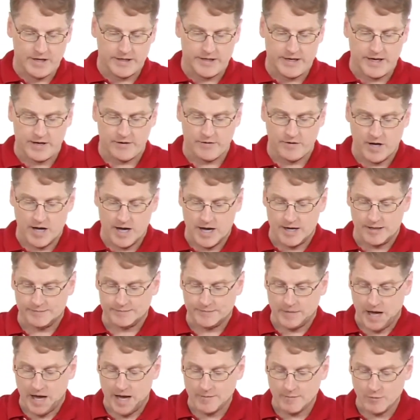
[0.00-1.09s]
Now,
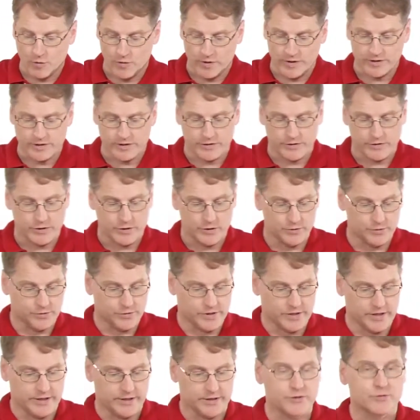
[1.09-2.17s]
I'm going to use
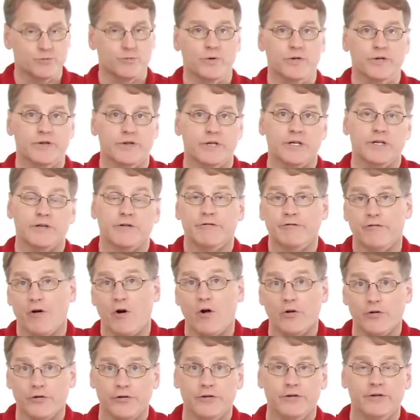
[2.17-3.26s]
this with the
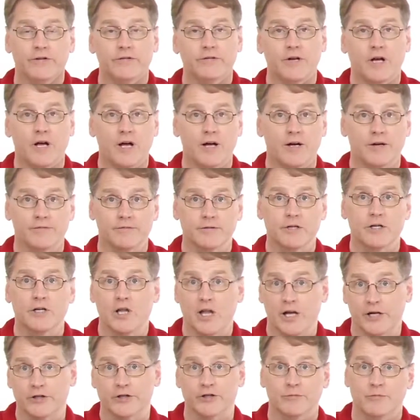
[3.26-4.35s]
default
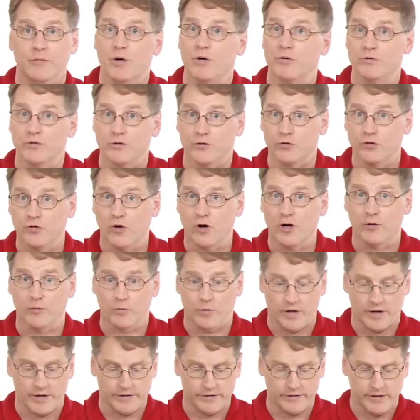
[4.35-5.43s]
collection mode to start
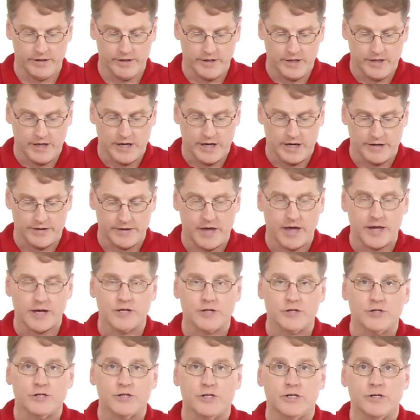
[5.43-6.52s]
with, and that
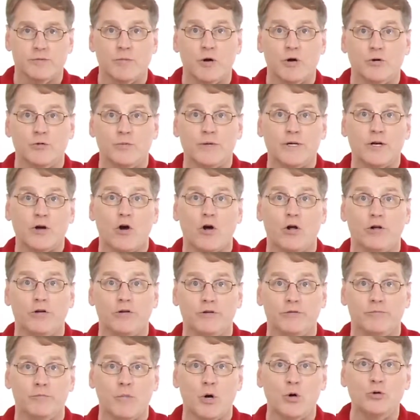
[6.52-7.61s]
is the mode we
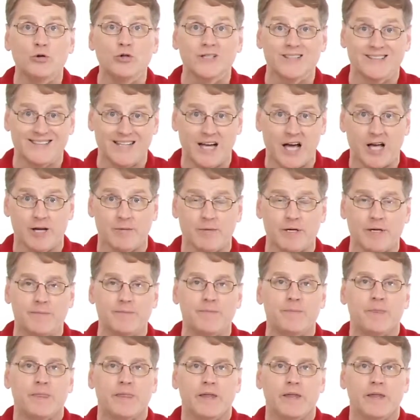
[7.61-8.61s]
call motion timing.